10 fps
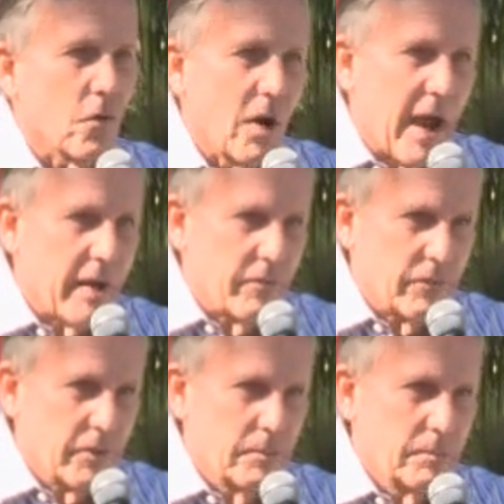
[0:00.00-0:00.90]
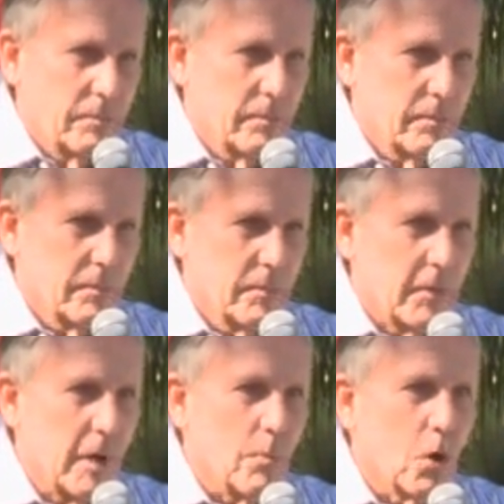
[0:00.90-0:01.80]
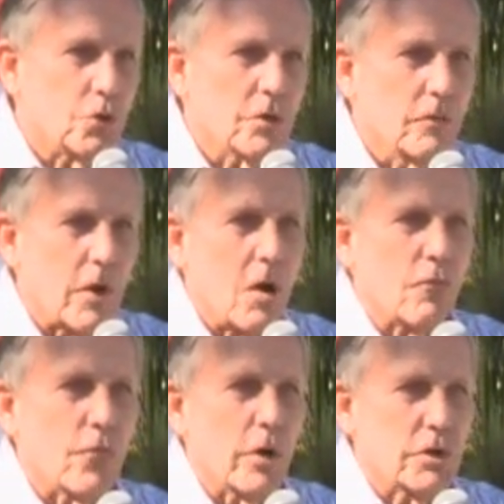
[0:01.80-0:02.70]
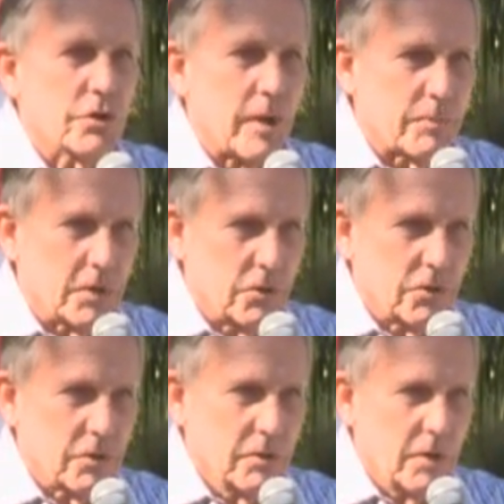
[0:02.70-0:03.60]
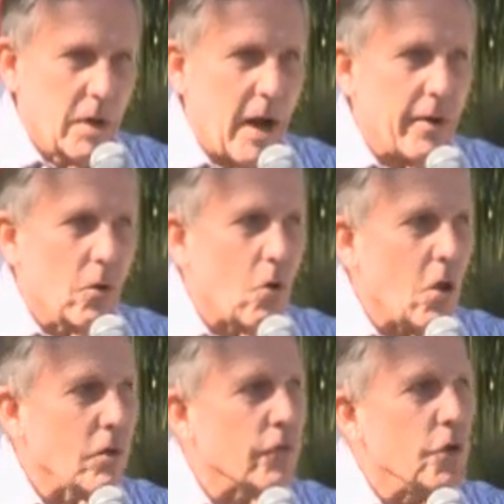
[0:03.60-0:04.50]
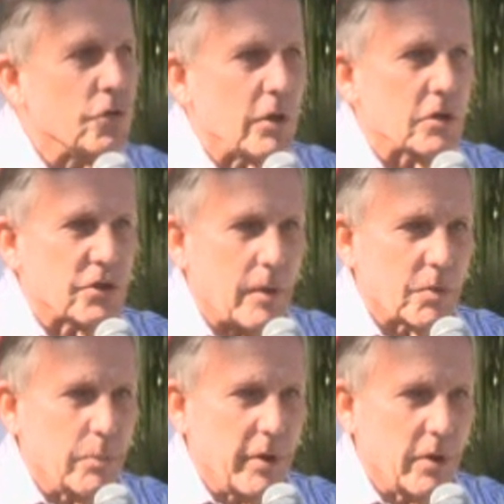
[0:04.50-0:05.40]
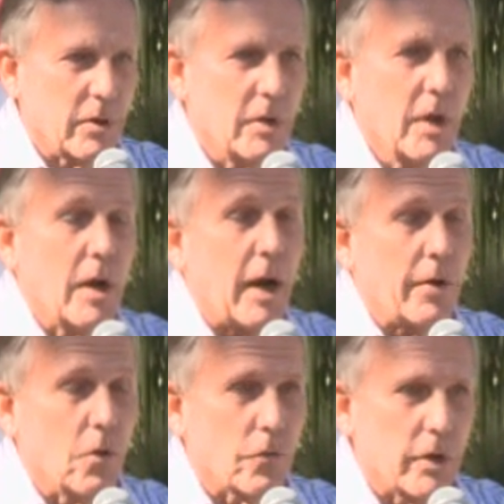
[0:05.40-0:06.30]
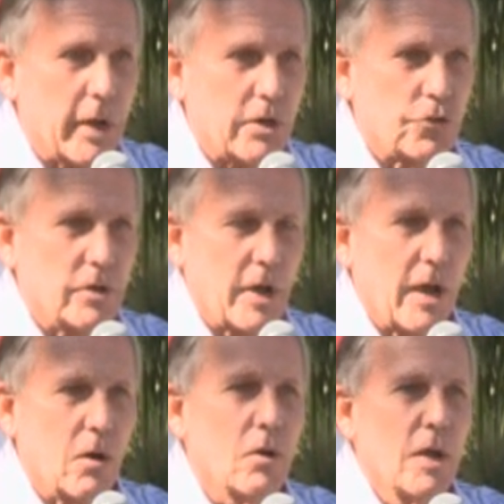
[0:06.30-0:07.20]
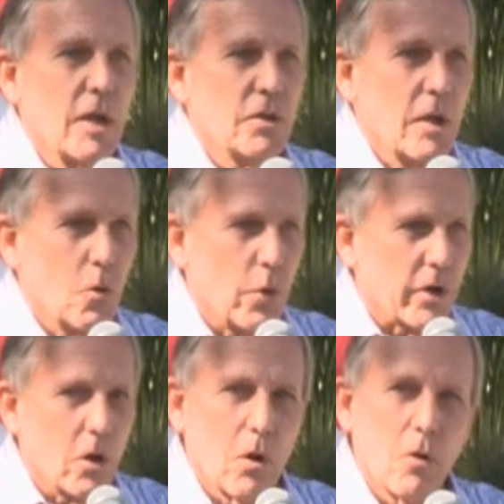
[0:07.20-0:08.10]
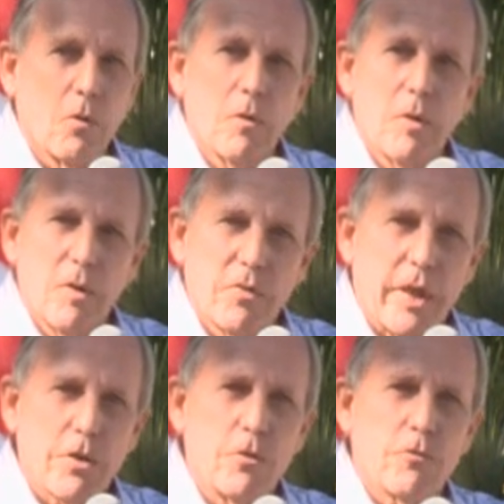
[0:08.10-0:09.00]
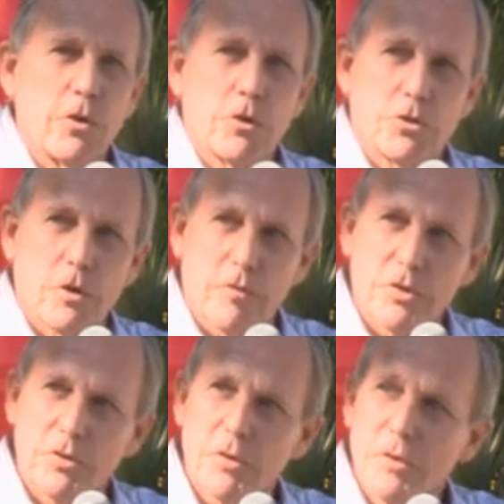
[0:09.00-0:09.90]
life, and most of all for acceptance. I know all of you accept him here. I know the nation now. We go, thank you for your service.